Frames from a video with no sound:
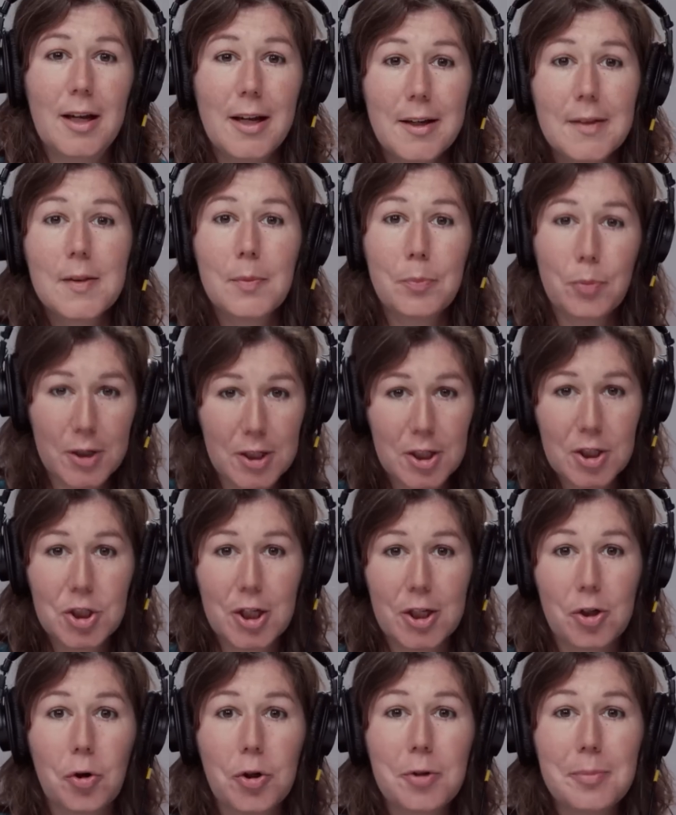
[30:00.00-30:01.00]
Is the British
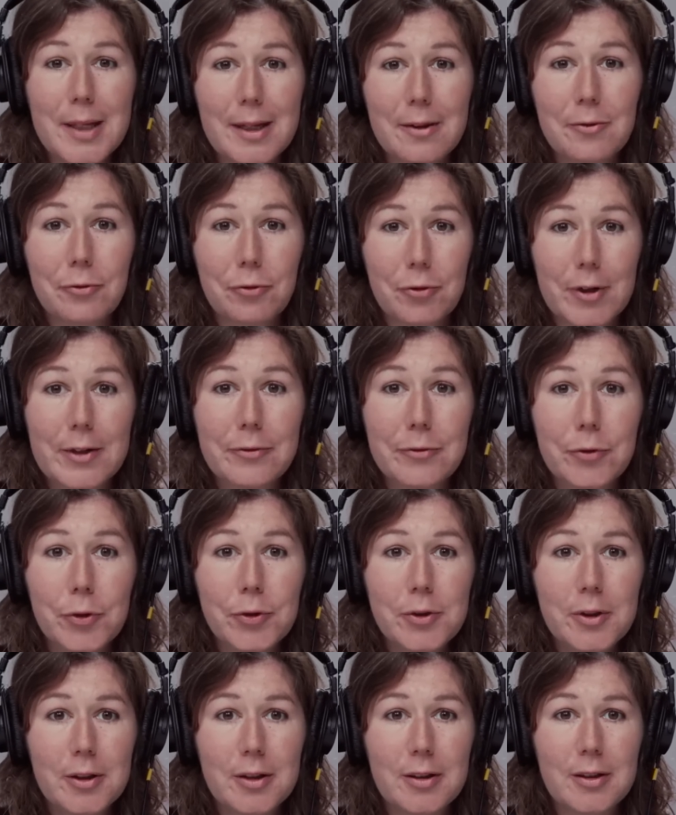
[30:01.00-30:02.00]
economy in
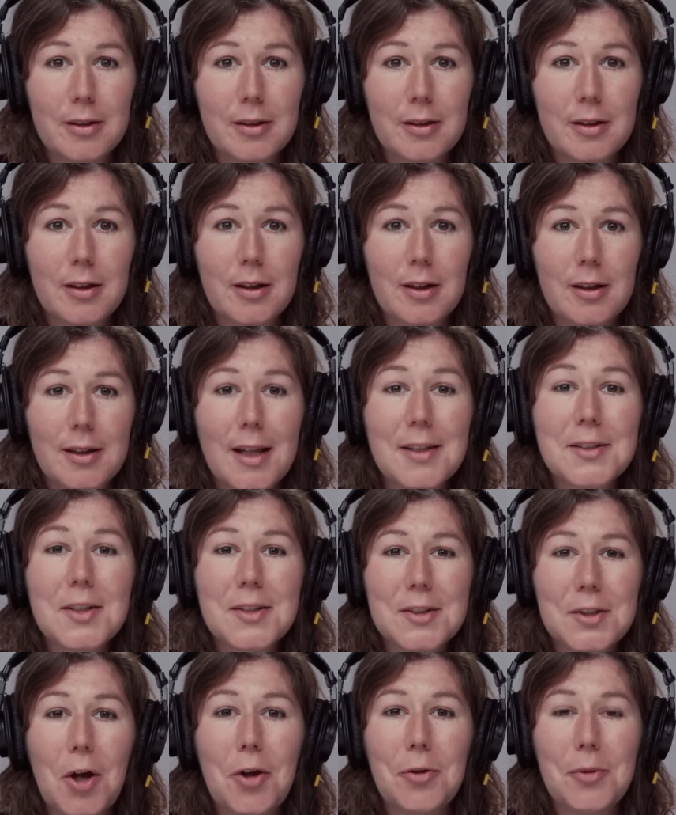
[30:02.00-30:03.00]
freefall? Let
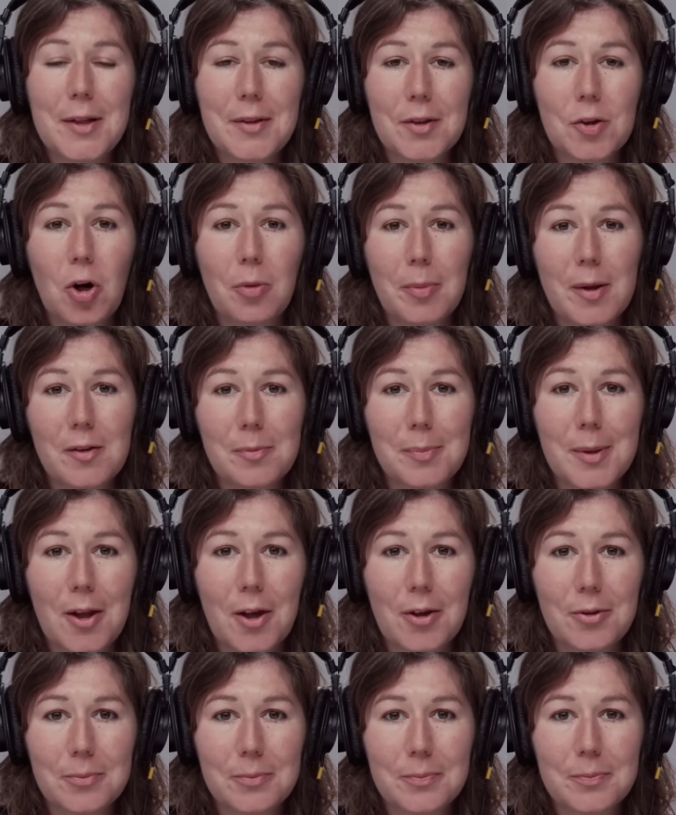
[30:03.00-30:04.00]
us know in the comments
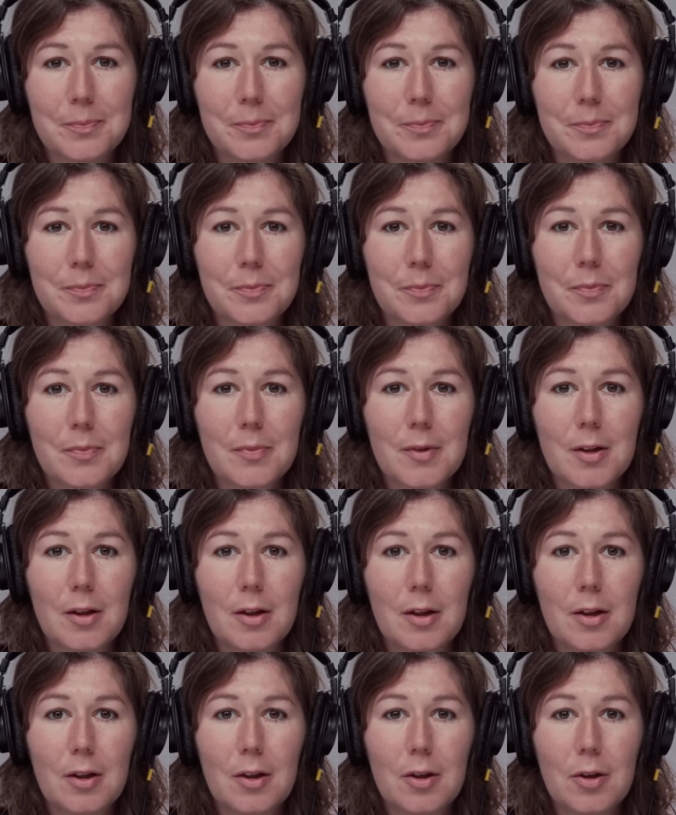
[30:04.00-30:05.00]
below.
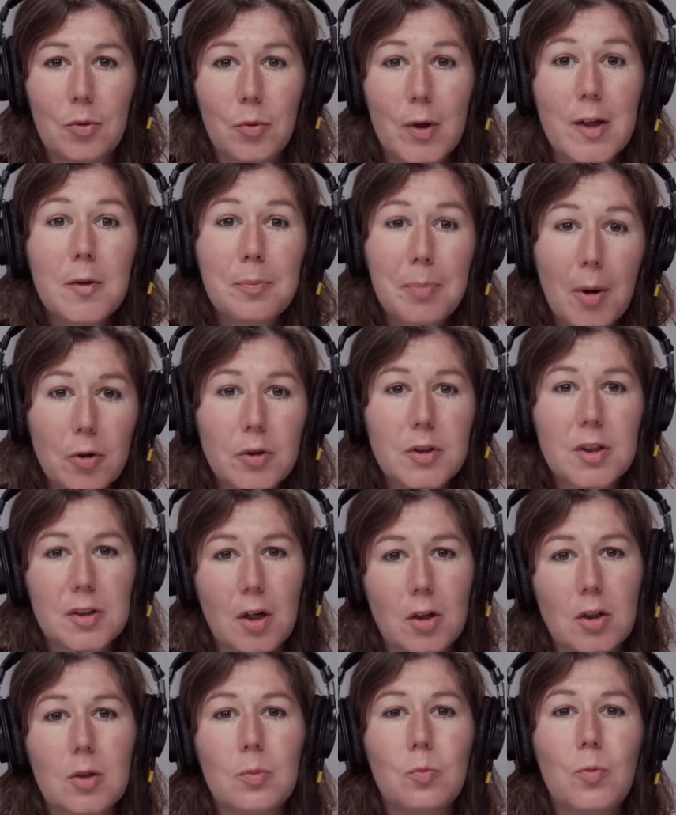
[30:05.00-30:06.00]
We spoke to
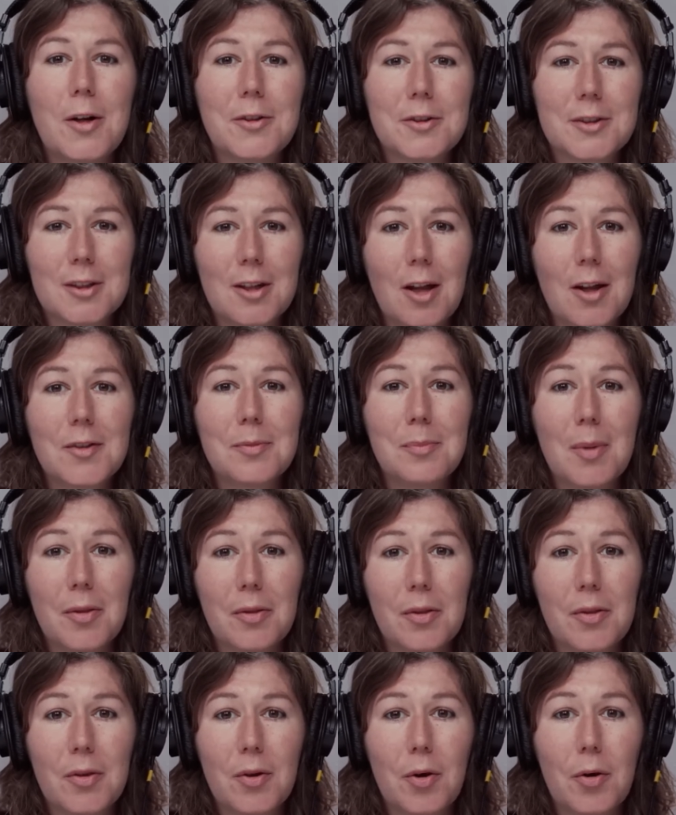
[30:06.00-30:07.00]
Duncan Weldon last
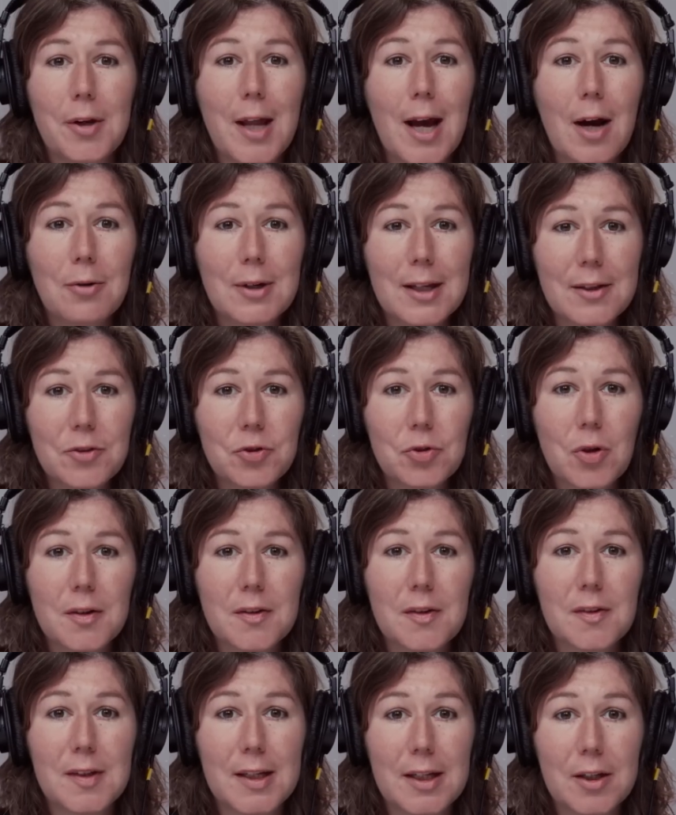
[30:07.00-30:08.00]
month on how Liz
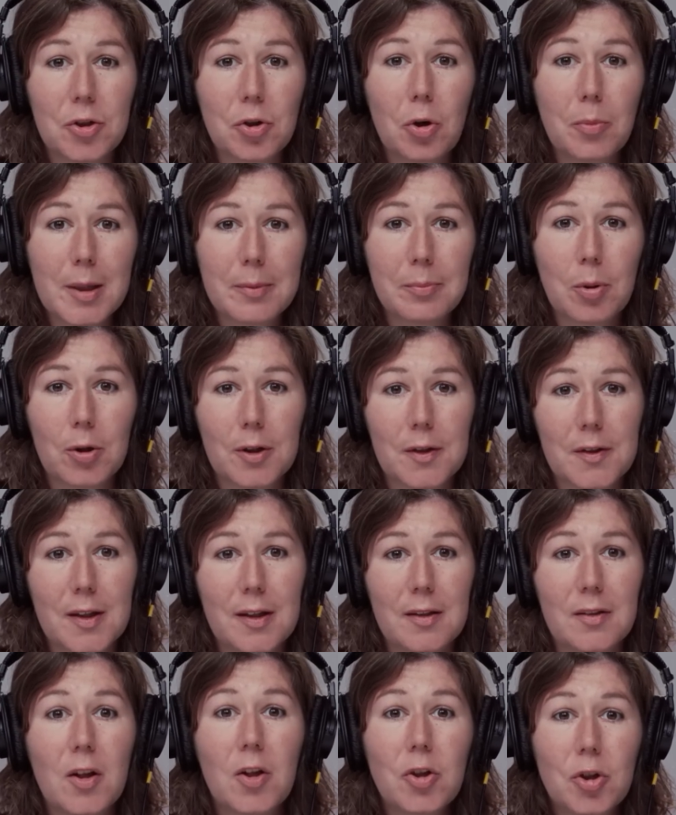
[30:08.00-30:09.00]
Truss's economic
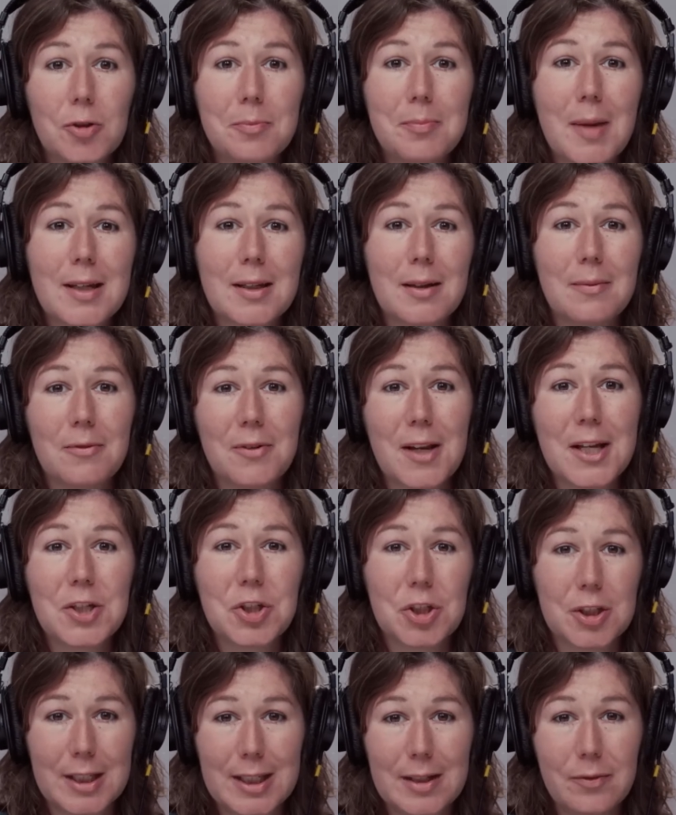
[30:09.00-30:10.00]
policies could make
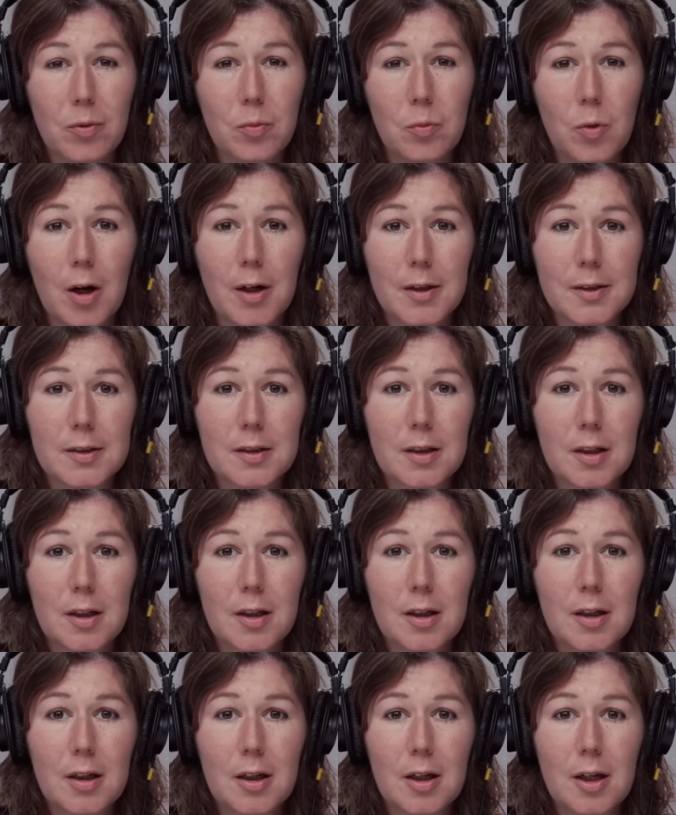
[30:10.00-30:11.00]
inflation even worse.
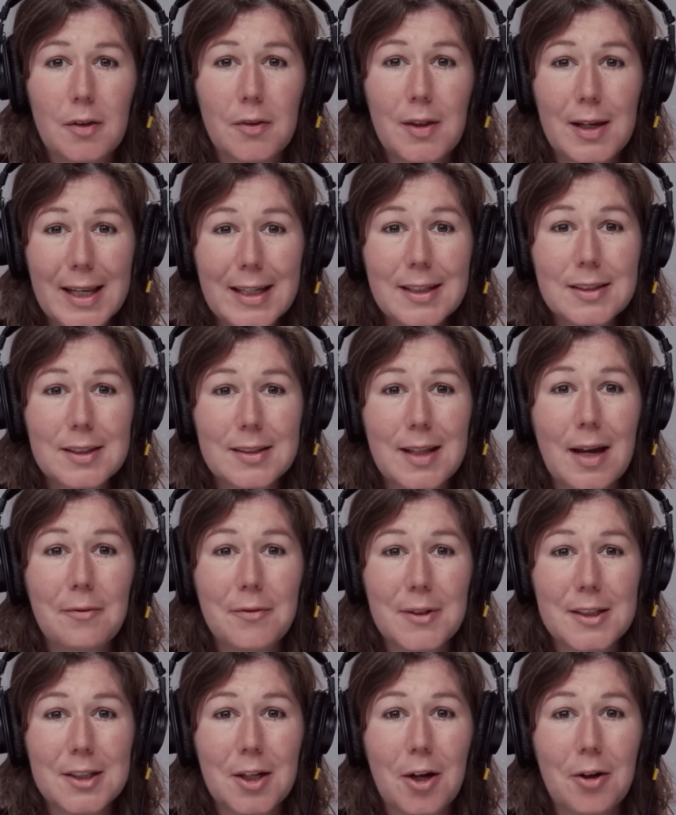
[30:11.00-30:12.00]
The link to that
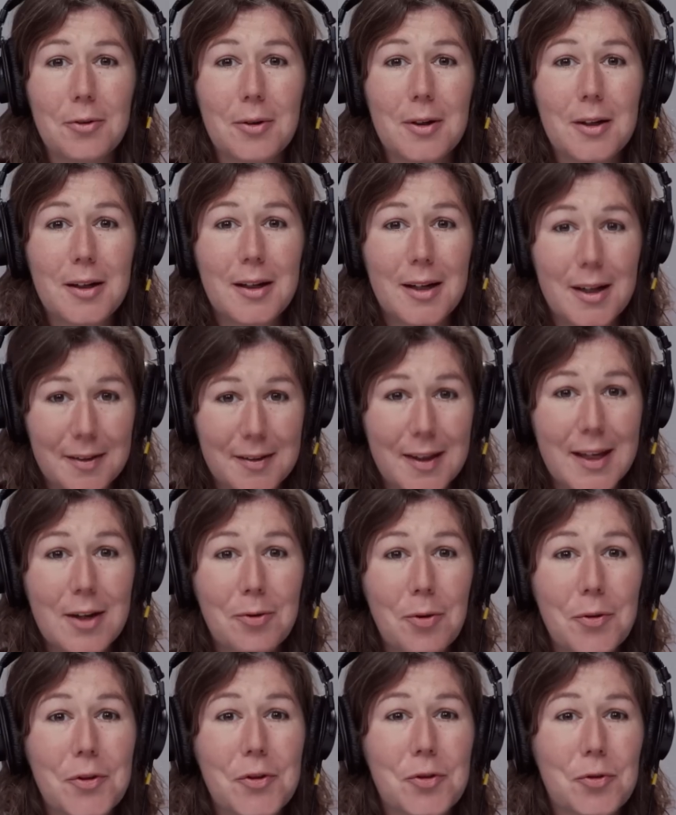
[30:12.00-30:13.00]
video is
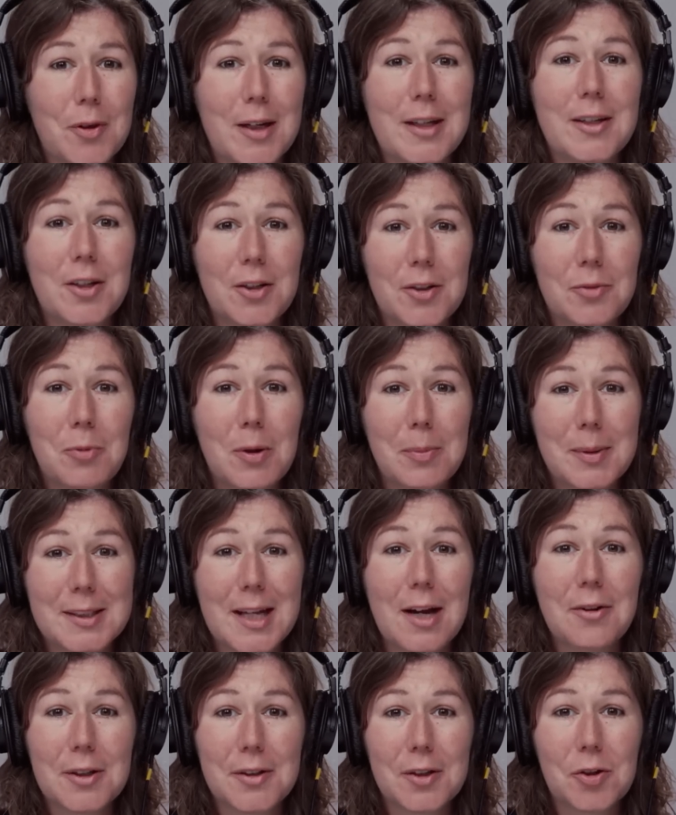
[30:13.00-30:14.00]
here on the screen and will be
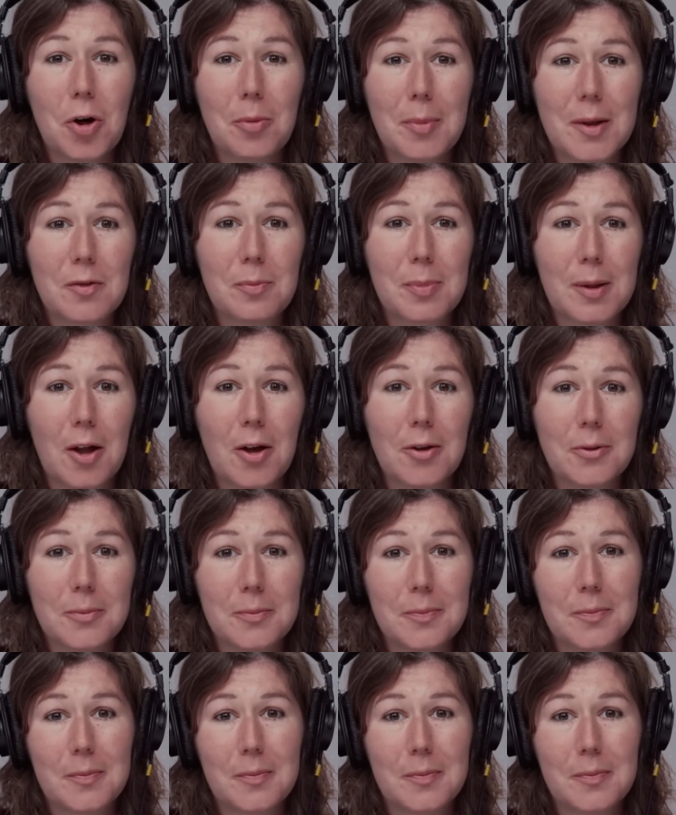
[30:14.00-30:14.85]
down in the comments below.